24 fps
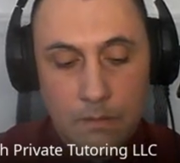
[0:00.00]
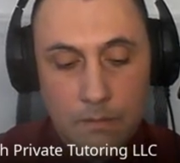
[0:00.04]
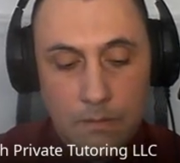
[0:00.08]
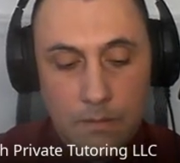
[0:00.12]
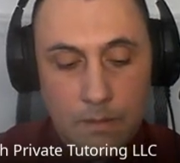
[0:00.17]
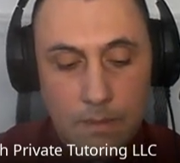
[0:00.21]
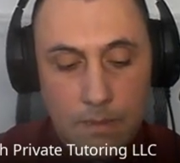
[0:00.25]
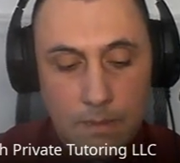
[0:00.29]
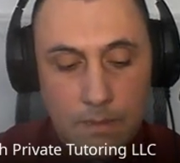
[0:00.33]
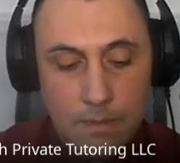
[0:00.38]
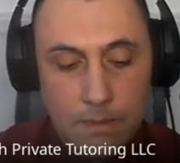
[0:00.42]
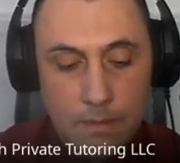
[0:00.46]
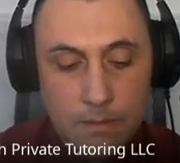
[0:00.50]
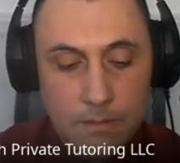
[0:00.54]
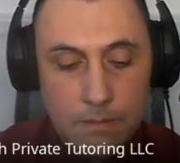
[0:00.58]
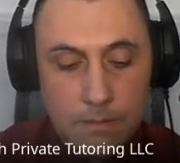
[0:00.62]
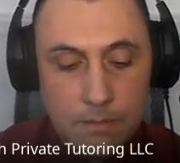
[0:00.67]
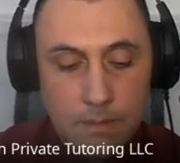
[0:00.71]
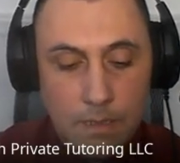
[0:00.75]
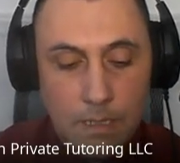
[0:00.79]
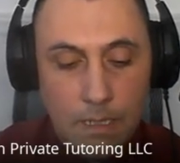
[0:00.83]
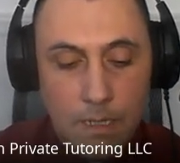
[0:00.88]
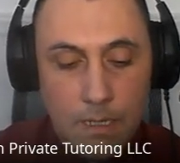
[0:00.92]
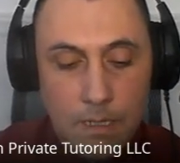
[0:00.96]

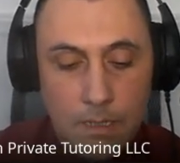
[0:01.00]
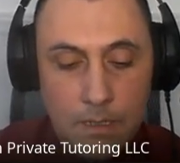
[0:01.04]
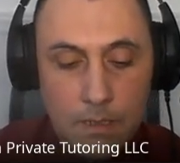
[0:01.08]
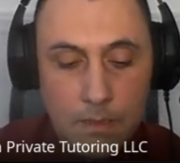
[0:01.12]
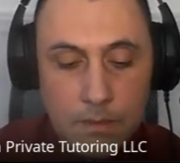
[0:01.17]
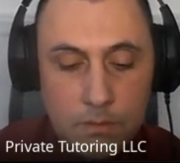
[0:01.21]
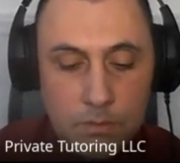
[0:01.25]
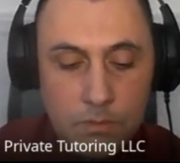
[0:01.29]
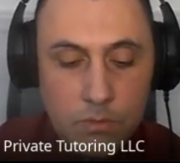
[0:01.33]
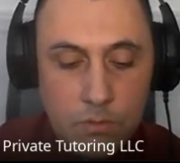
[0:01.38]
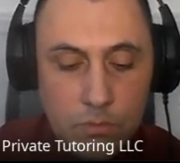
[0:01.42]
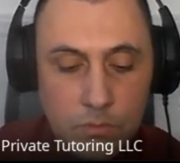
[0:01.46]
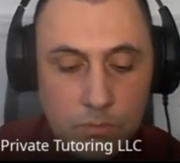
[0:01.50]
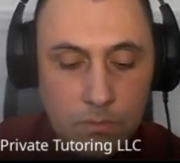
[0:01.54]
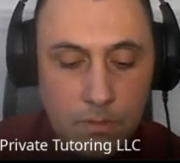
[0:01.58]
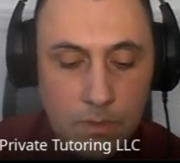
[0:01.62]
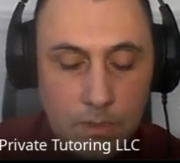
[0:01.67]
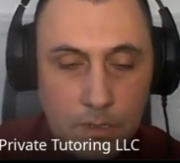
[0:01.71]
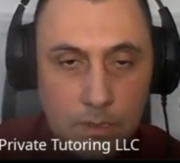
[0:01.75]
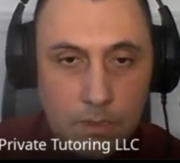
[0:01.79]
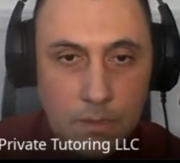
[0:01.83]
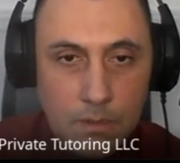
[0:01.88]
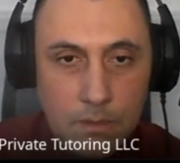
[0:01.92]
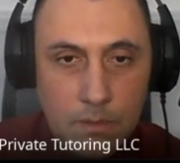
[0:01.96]

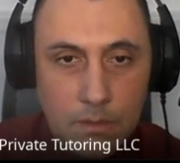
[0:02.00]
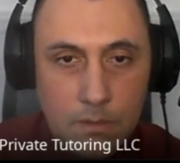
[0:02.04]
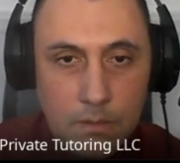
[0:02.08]
desayunan